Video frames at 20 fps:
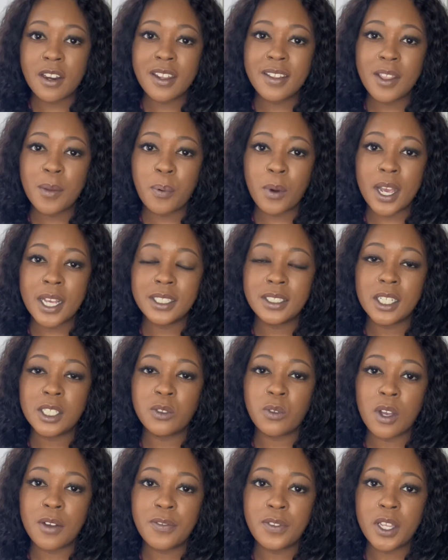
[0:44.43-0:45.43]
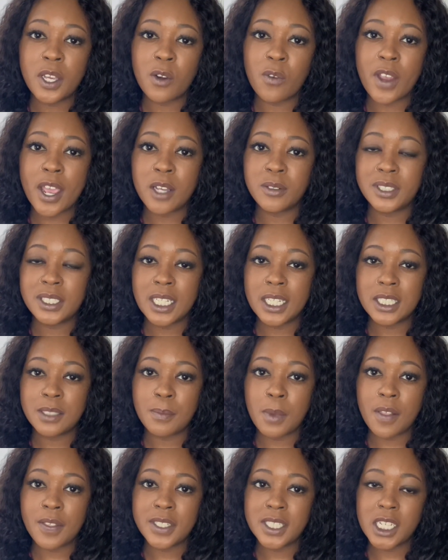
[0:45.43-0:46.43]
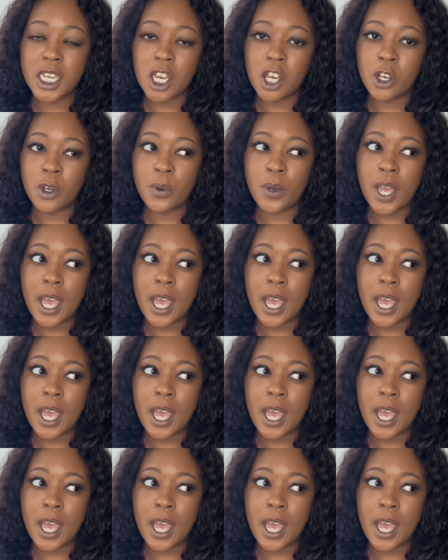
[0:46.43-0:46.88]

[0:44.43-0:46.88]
the process roughly around 6 months ago.